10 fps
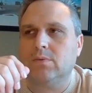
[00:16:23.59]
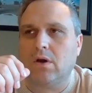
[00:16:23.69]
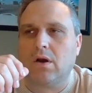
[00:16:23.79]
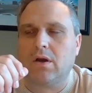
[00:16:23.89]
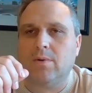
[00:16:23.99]
We were
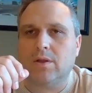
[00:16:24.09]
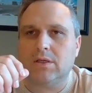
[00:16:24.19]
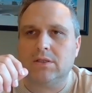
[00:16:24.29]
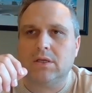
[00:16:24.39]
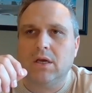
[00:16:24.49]
talking about
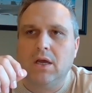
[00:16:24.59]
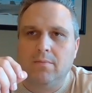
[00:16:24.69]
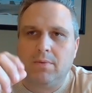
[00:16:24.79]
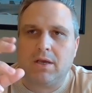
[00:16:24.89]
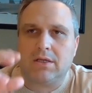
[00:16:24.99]
this
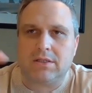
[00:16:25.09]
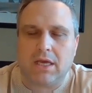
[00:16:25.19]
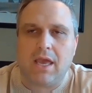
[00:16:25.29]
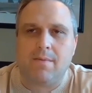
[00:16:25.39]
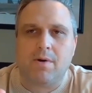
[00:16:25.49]
because
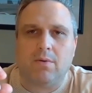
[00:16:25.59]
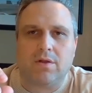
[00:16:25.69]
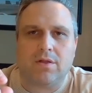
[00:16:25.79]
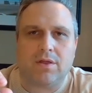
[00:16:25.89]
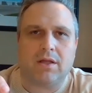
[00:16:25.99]
they came out
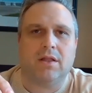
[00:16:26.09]
with a thing.